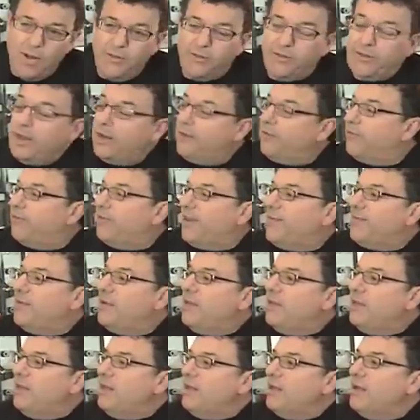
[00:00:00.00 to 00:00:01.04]
it's got a
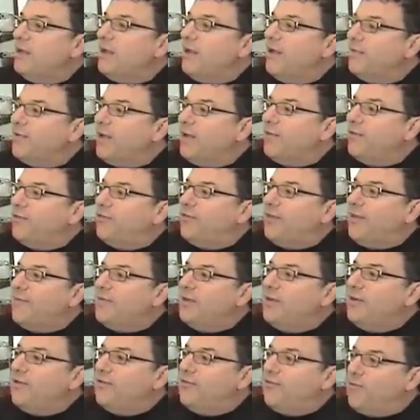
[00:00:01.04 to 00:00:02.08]
70, I've got a
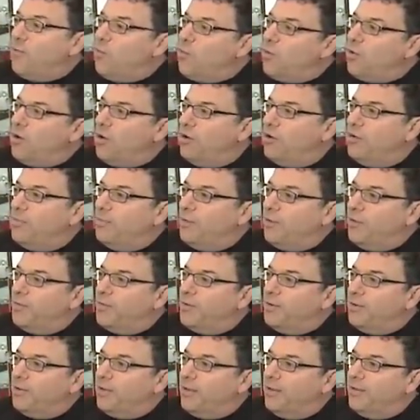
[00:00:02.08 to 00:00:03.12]
70 to 400
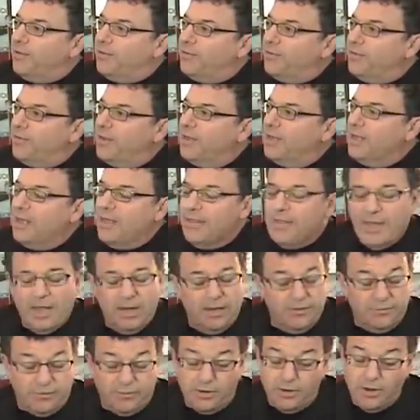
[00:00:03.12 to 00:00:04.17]
millimeter lens. That
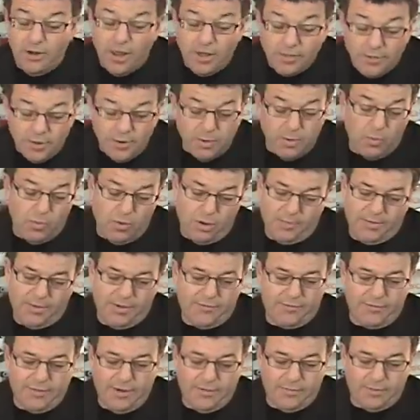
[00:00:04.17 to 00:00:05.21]
is another one of my
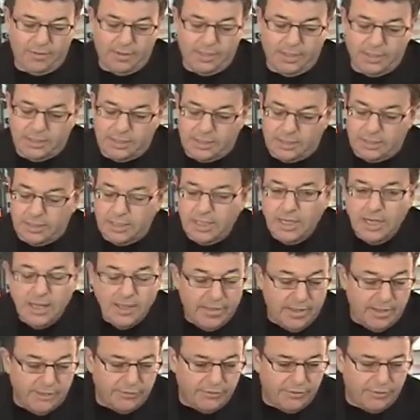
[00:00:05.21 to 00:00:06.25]
favorite lenses.
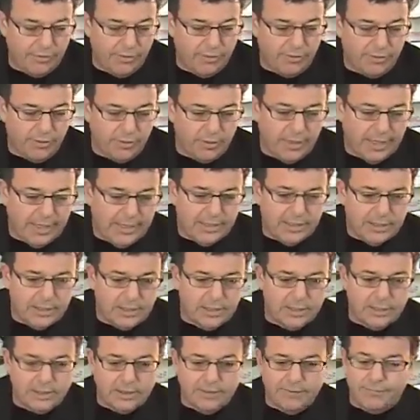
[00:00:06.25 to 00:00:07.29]
That's the lens
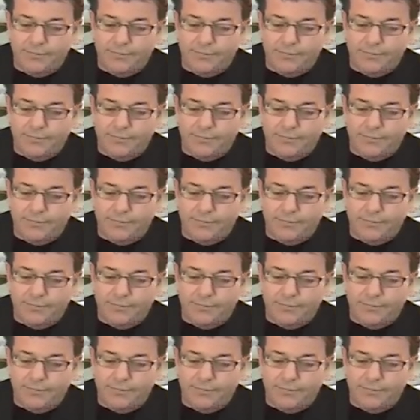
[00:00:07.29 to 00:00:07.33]
is